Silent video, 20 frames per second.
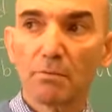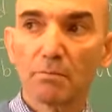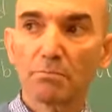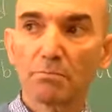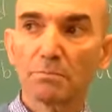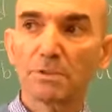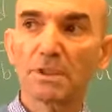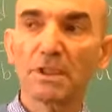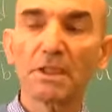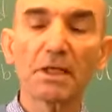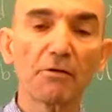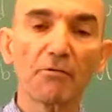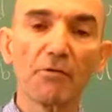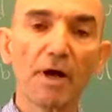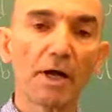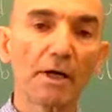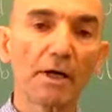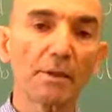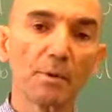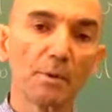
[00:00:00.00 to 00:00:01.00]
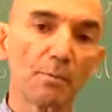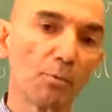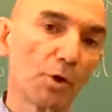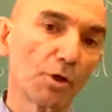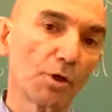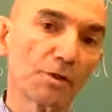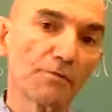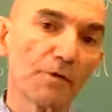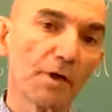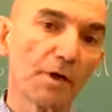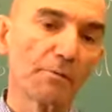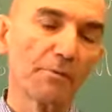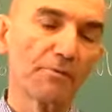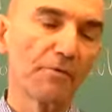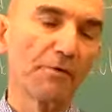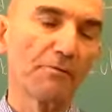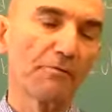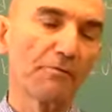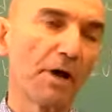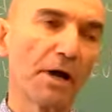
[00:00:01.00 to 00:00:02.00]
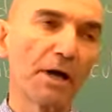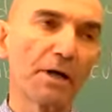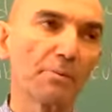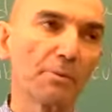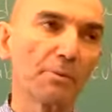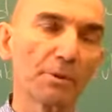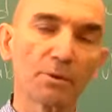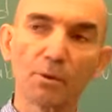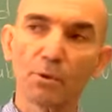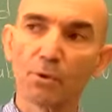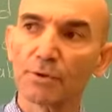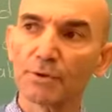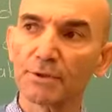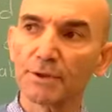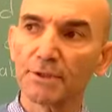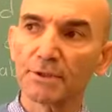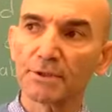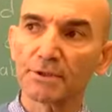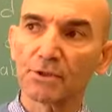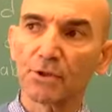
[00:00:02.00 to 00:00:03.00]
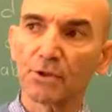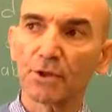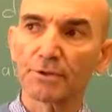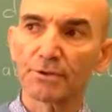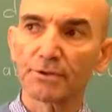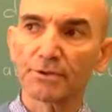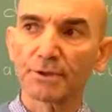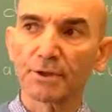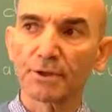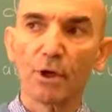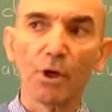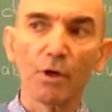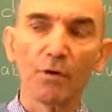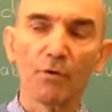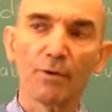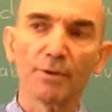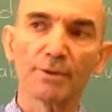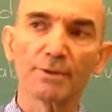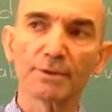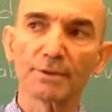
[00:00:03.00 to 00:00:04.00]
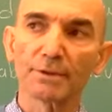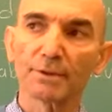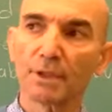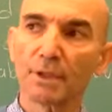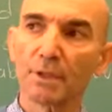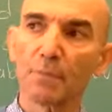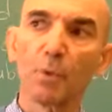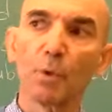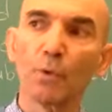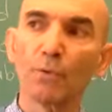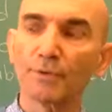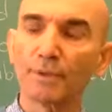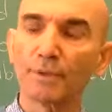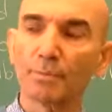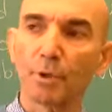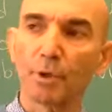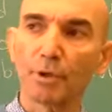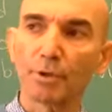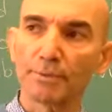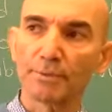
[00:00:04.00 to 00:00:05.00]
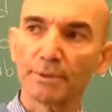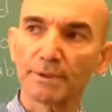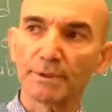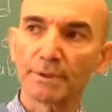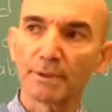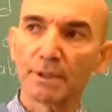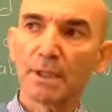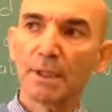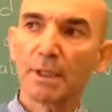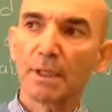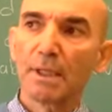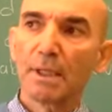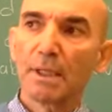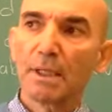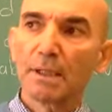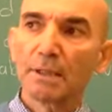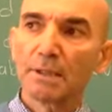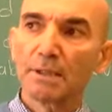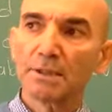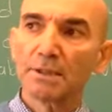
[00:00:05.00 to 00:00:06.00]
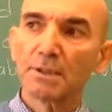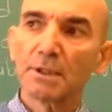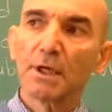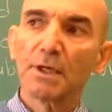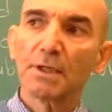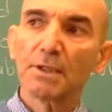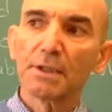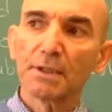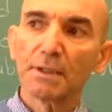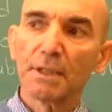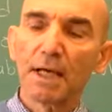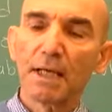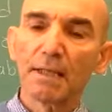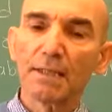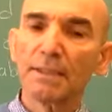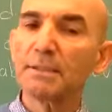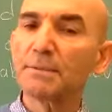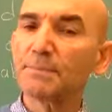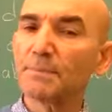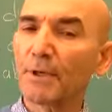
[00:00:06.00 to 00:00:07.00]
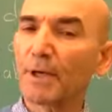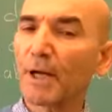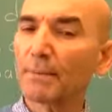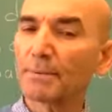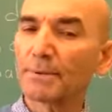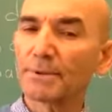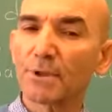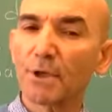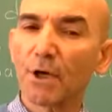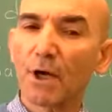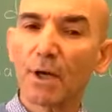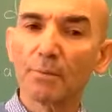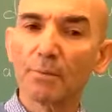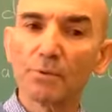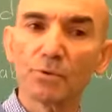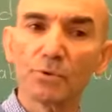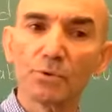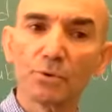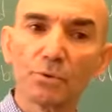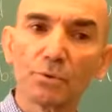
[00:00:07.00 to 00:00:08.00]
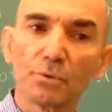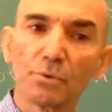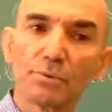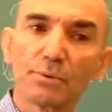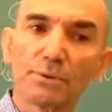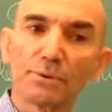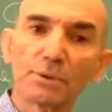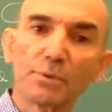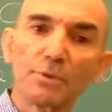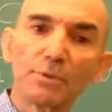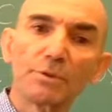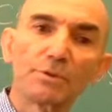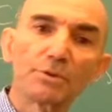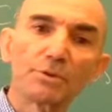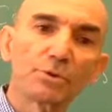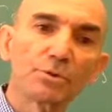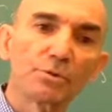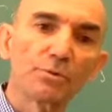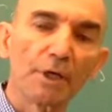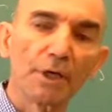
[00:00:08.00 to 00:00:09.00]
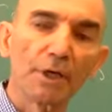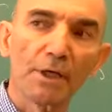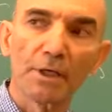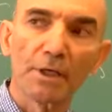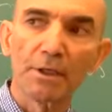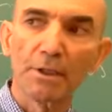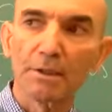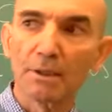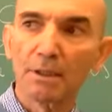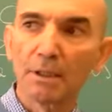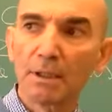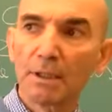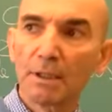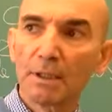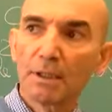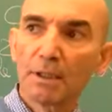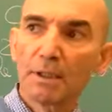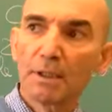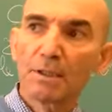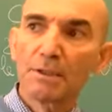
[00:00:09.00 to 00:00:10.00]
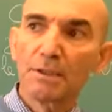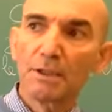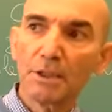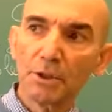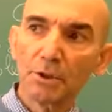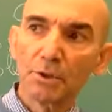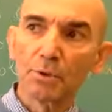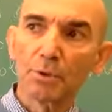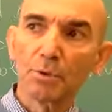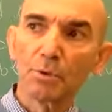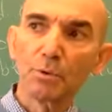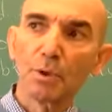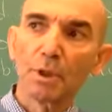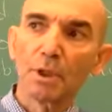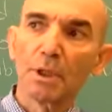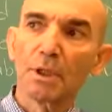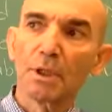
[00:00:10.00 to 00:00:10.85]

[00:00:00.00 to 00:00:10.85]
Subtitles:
single variable, multivariable course instructors, all of us in both departments, decided that it's perhaps time to switch to a new